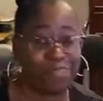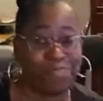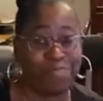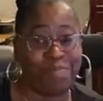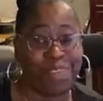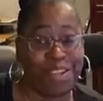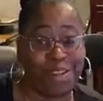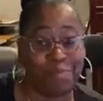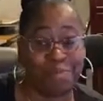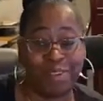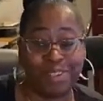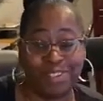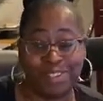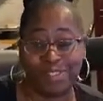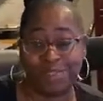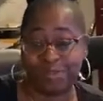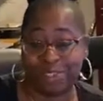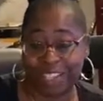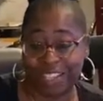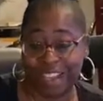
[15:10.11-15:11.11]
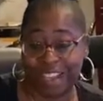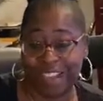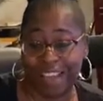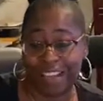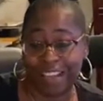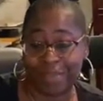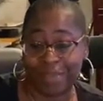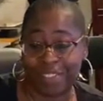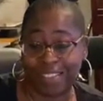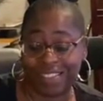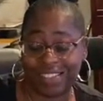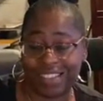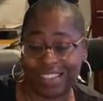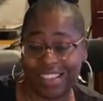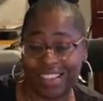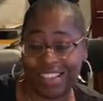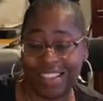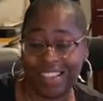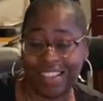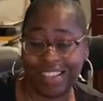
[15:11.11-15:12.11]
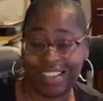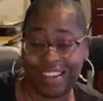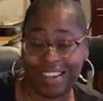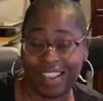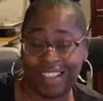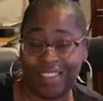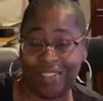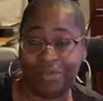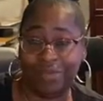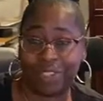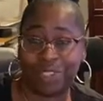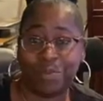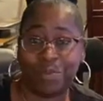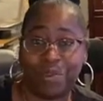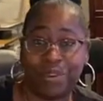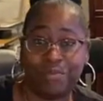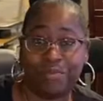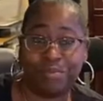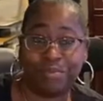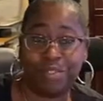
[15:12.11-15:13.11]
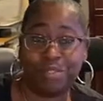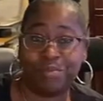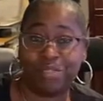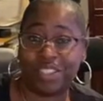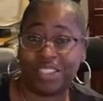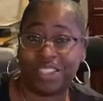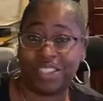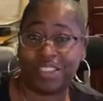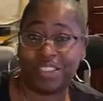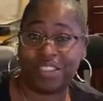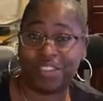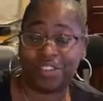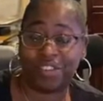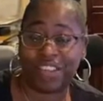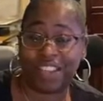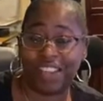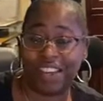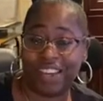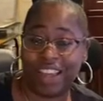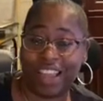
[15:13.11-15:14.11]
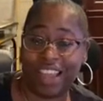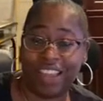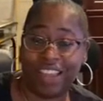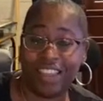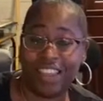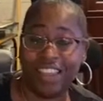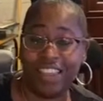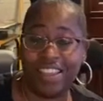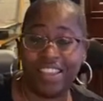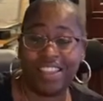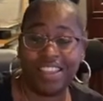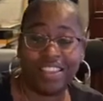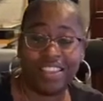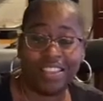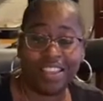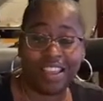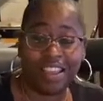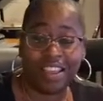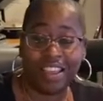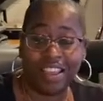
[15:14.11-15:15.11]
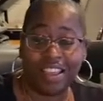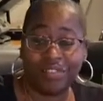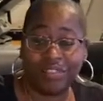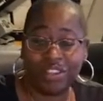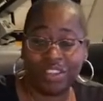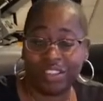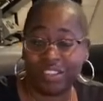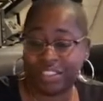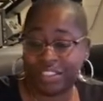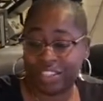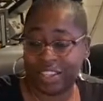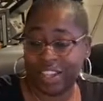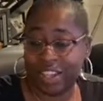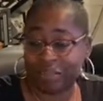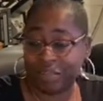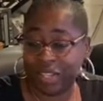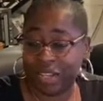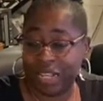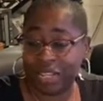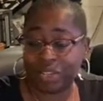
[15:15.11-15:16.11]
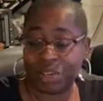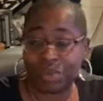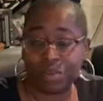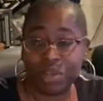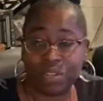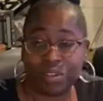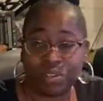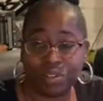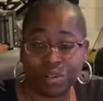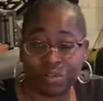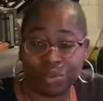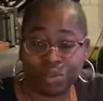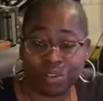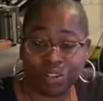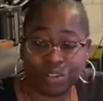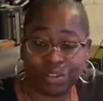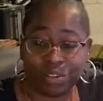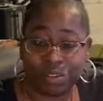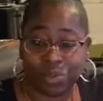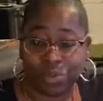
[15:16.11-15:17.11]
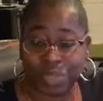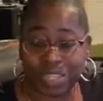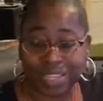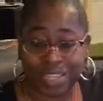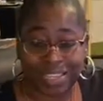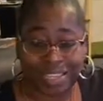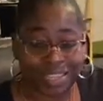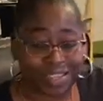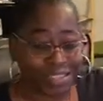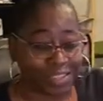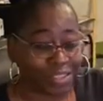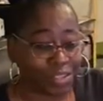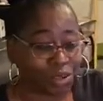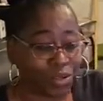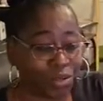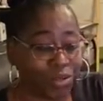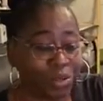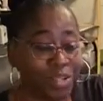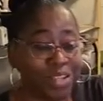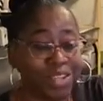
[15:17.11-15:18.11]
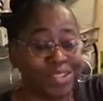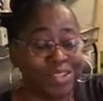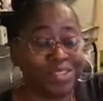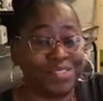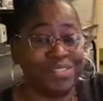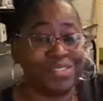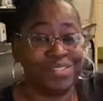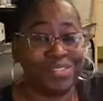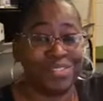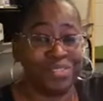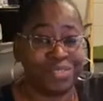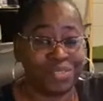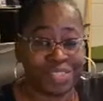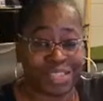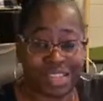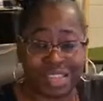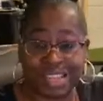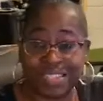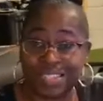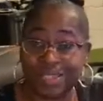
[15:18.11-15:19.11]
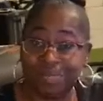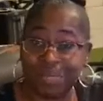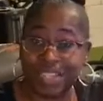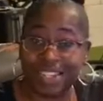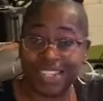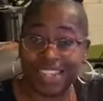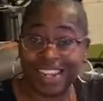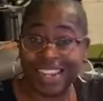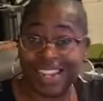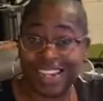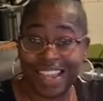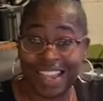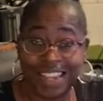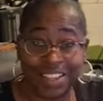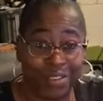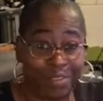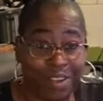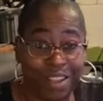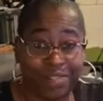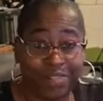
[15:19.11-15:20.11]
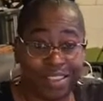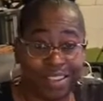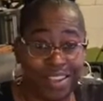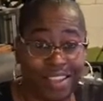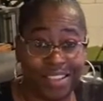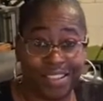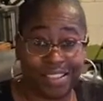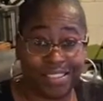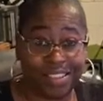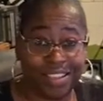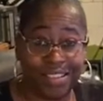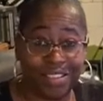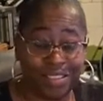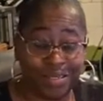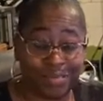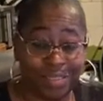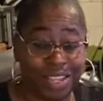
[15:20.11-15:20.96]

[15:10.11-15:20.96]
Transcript: But I work 2 jobs And I usually work from 2 to 10:30 at night. And then I have another job that I go in on the morning on the weekend. So you'll usually catch me late night crafting. I'll stay up.